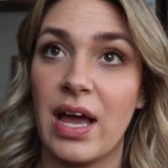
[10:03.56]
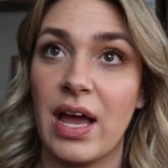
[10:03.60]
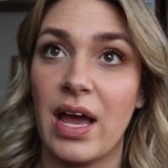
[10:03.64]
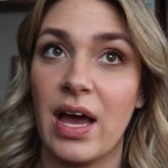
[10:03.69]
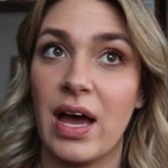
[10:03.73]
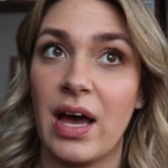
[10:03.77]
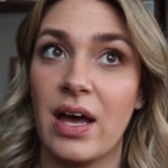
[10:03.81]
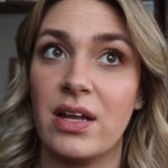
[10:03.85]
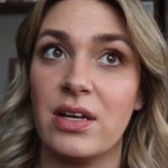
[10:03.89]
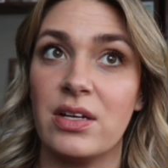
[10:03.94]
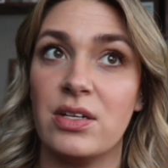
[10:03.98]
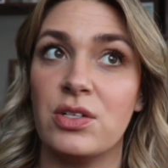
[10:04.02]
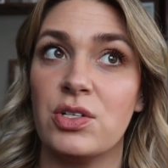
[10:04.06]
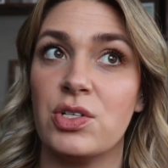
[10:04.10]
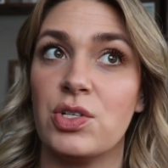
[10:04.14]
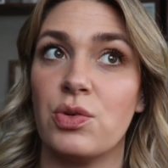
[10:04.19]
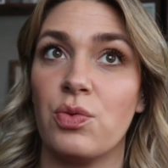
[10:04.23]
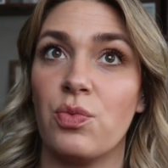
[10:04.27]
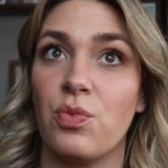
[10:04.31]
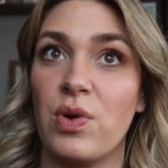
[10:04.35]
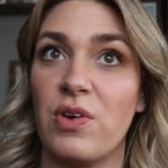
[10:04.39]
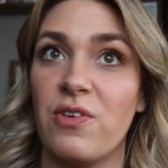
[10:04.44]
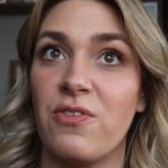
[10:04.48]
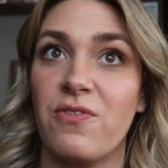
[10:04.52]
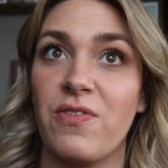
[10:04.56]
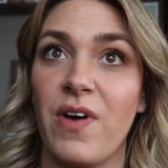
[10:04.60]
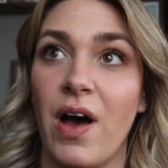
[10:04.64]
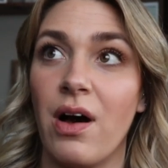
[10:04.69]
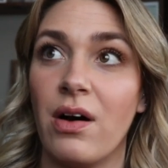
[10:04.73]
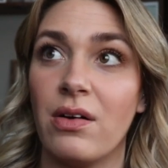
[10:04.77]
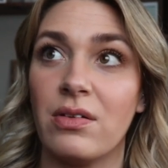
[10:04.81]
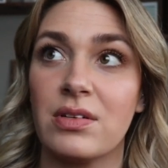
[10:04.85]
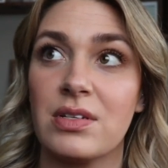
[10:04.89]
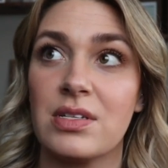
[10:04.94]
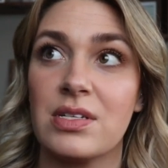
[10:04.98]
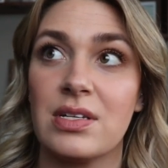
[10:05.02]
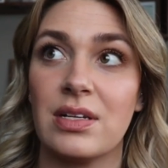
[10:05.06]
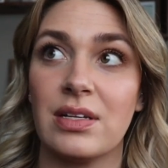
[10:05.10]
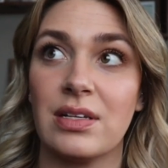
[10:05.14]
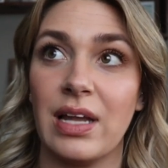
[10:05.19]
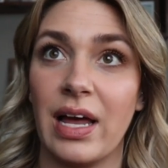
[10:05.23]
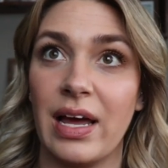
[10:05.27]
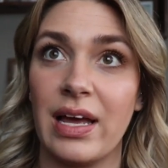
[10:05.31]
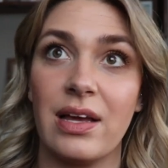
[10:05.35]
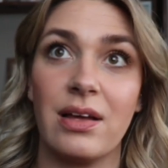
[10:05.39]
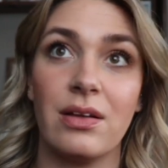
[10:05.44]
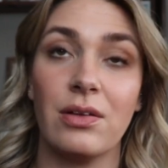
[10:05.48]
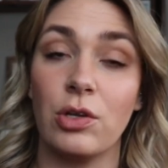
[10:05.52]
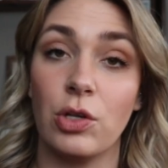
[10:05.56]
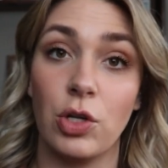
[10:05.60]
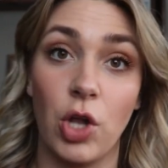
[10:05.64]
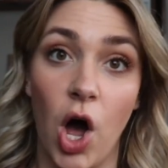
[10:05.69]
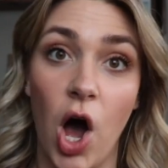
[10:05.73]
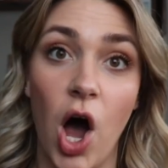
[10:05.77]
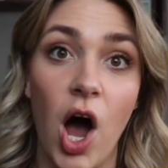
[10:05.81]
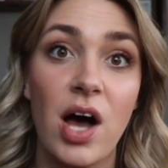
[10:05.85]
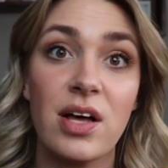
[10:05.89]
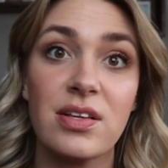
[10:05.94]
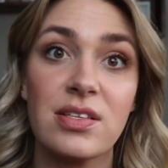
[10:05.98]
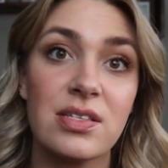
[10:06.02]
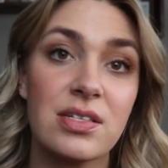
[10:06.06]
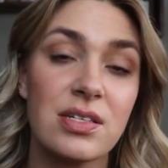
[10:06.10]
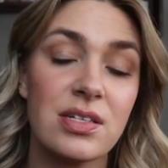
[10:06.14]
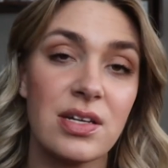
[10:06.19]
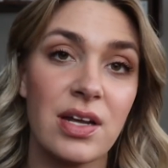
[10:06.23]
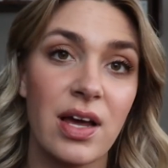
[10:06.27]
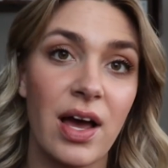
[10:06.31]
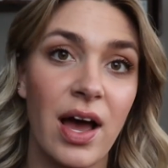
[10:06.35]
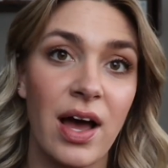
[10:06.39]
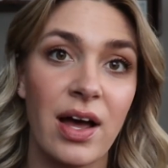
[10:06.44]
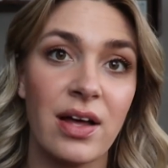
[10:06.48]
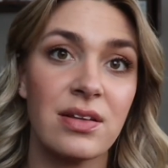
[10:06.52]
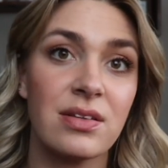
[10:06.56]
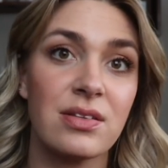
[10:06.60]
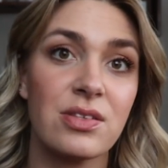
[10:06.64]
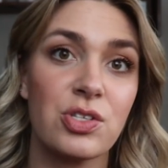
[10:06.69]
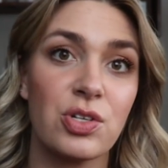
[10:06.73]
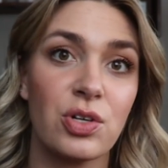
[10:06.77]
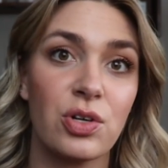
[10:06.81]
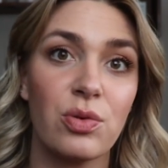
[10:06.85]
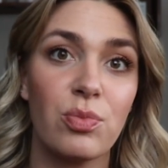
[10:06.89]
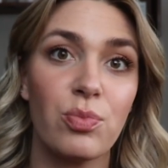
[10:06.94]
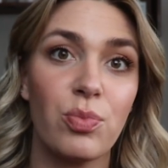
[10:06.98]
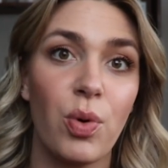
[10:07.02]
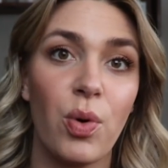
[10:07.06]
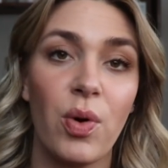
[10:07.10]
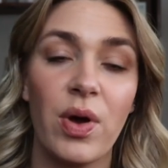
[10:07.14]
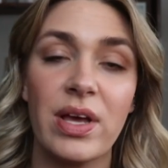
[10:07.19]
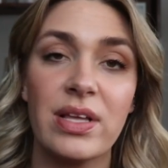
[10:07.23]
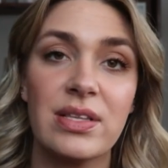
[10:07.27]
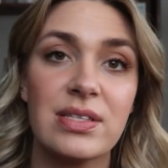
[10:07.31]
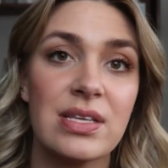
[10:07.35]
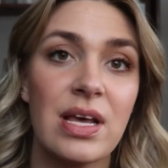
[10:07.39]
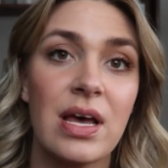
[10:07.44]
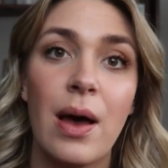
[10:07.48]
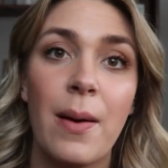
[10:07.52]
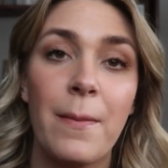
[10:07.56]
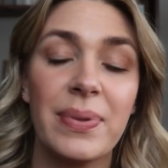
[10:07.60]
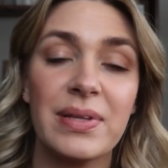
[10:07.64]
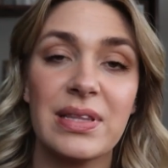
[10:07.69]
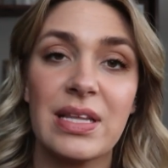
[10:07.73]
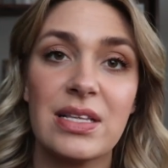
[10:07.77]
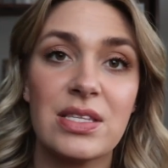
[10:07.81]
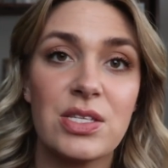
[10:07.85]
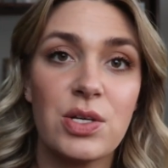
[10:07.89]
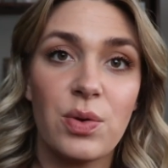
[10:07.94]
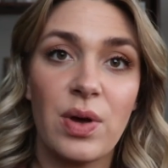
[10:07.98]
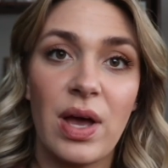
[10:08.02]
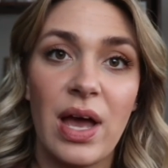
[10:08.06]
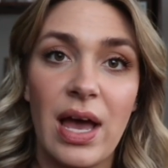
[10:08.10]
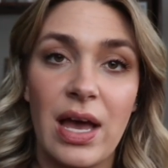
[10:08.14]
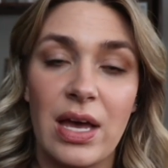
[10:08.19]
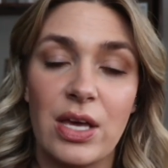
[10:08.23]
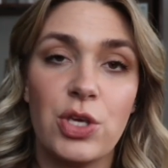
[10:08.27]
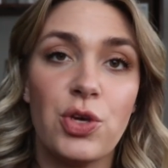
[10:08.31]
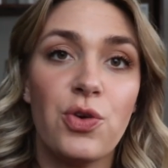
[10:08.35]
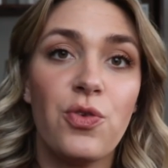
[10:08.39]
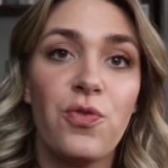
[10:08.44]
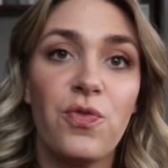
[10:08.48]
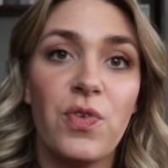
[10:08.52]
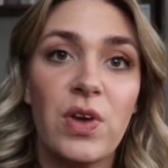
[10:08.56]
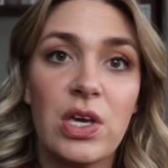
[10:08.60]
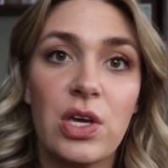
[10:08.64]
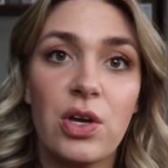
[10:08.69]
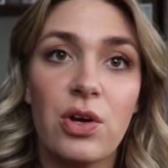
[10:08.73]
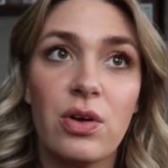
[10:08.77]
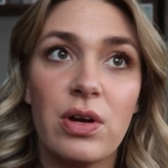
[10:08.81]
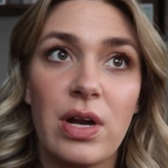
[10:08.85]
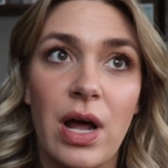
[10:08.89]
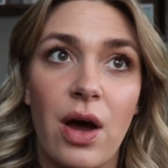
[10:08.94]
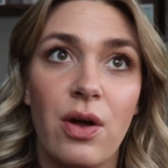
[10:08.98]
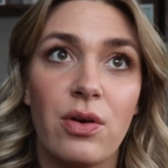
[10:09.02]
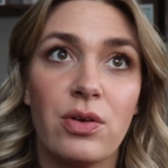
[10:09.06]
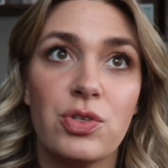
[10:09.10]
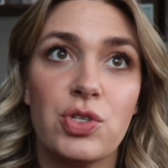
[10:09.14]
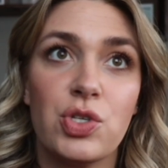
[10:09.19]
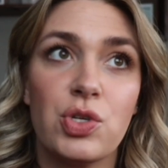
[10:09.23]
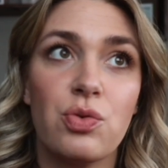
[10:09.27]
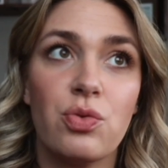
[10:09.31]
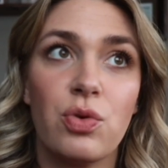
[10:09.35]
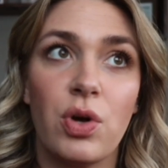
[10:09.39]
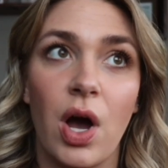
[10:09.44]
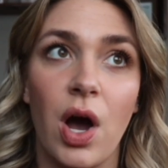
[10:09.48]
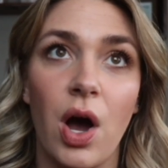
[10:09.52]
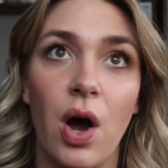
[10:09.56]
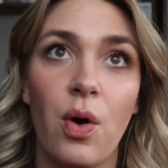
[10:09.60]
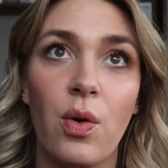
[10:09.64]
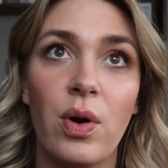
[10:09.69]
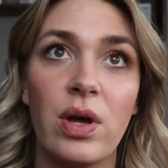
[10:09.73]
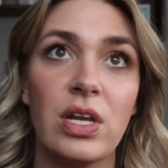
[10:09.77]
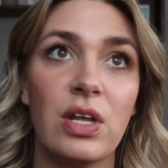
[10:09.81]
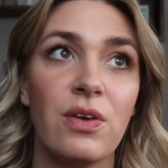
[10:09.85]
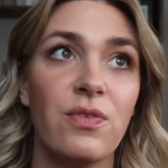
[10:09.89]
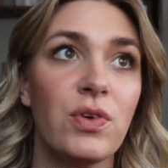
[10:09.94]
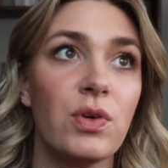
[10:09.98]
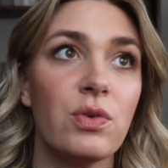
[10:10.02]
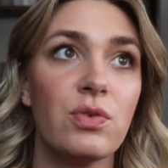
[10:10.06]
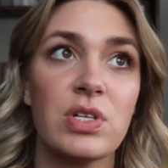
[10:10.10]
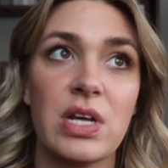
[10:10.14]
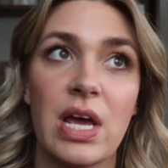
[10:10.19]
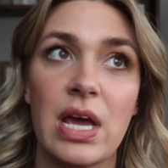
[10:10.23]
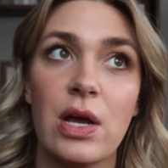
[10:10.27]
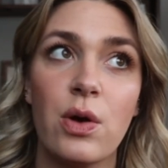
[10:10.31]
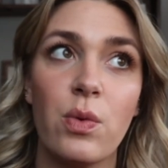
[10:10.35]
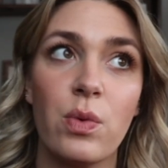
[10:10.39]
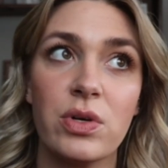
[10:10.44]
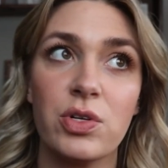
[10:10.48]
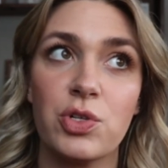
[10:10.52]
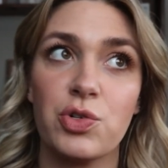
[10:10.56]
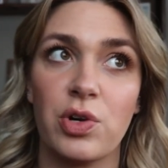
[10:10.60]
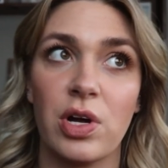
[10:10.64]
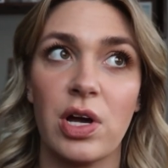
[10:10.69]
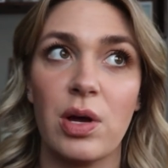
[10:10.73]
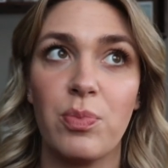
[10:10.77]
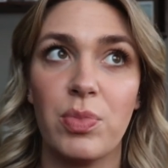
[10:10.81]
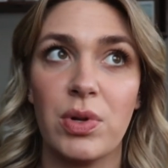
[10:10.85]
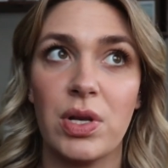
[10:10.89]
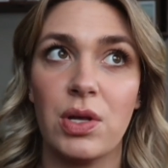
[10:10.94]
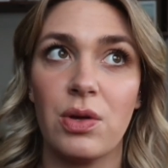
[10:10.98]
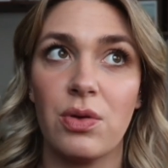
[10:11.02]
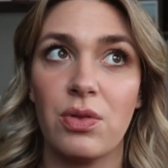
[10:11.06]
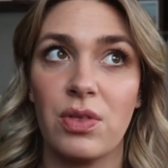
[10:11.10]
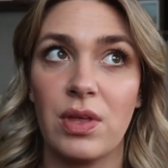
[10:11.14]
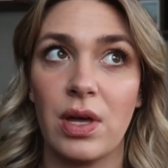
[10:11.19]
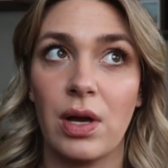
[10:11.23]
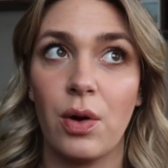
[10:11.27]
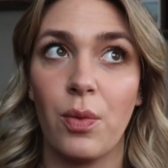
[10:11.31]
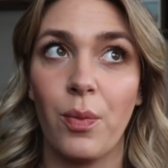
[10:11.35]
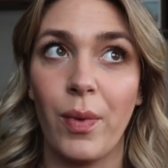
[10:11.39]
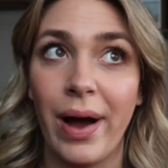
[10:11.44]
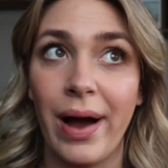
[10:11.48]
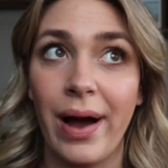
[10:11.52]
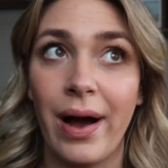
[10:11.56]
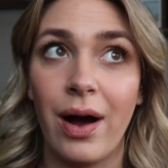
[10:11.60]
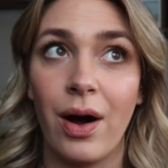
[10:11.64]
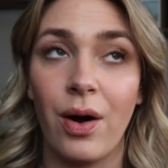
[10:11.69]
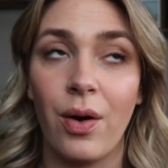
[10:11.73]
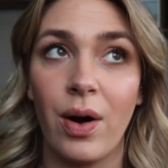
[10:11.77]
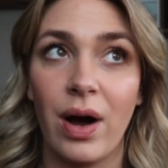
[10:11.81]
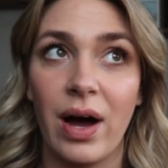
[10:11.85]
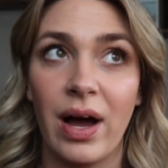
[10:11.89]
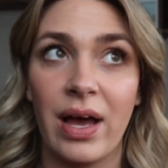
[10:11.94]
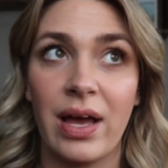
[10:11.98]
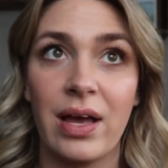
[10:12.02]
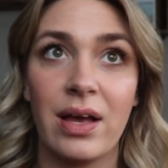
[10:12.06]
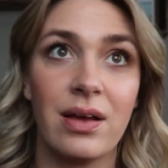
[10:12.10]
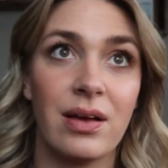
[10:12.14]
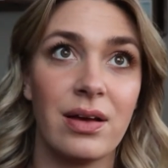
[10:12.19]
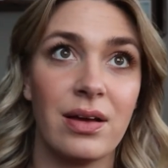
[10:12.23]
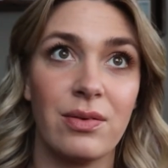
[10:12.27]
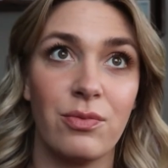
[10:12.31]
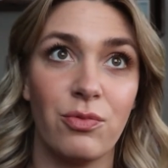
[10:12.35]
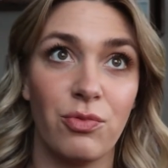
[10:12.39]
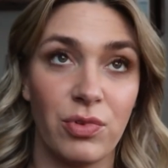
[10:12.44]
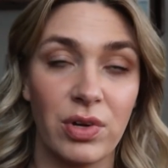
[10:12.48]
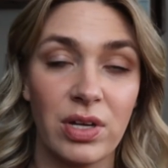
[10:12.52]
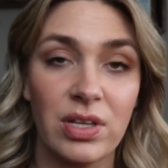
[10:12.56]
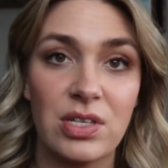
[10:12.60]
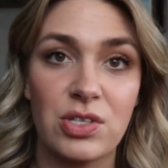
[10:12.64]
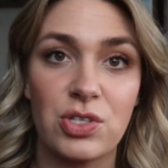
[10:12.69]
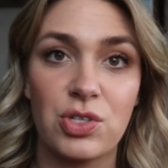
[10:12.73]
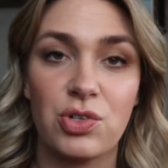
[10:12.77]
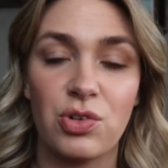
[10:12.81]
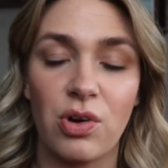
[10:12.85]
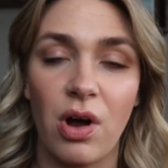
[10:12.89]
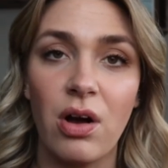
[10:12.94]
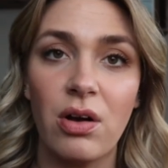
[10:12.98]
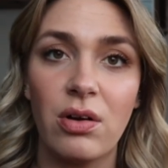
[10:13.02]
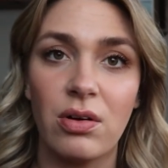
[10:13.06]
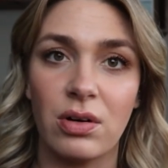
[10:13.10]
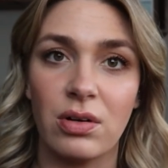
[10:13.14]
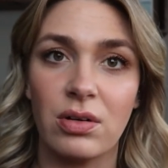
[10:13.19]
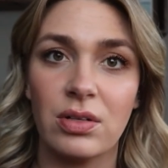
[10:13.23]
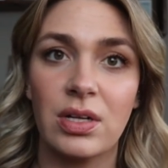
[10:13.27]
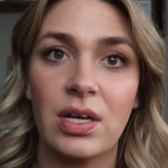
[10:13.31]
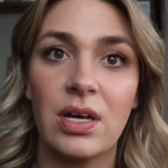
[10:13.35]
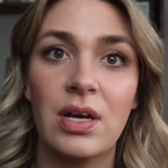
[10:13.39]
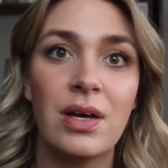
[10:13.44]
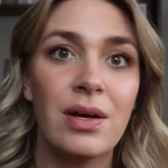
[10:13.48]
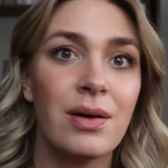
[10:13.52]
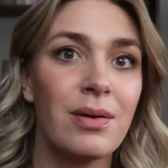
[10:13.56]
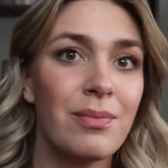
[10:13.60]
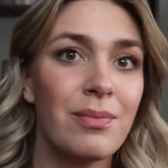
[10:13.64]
and we felt like lost at certain points, but that's okay. You figure it out as you go. And if you take one trip and you think, wow, I really struggled,